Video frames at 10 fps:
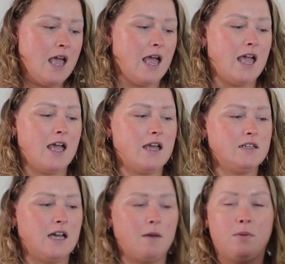
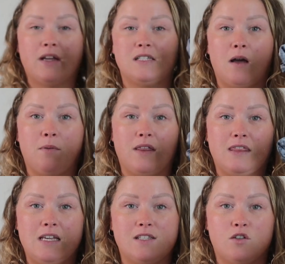and I picked up
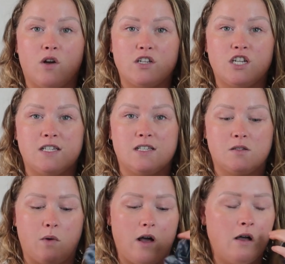these scrunchies as
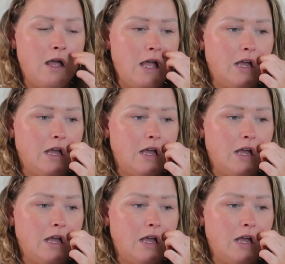well.